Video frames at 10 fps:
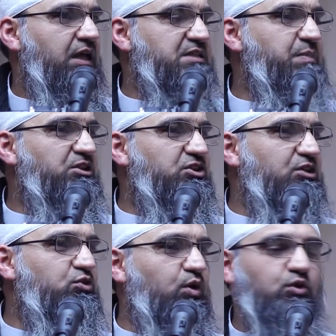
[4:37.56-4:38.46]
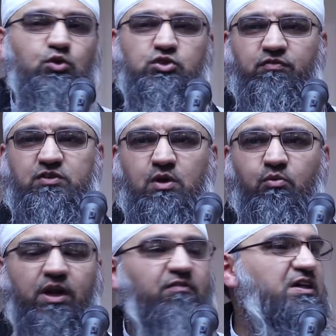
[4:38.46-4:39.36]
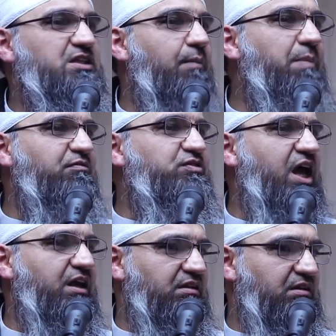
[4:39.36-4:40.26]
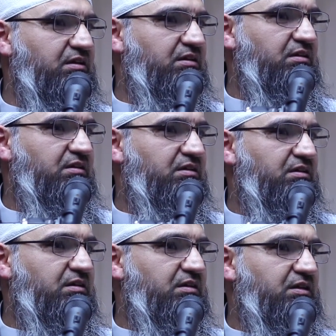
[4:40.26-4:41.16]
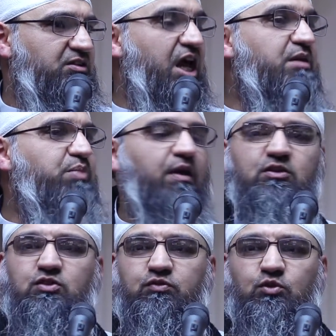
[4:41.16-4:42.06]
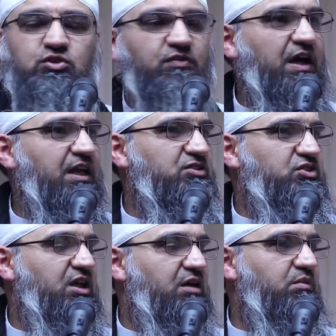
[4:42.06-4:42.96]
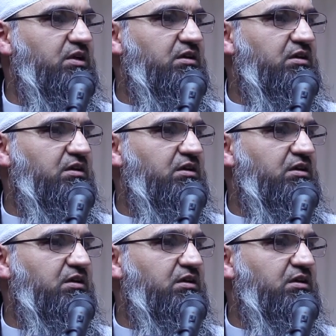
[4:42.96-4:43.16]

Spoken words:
As mentioned in Surah Yusuf as well, whatever is above 10. 10 brothers of Yusuf alayhi salam.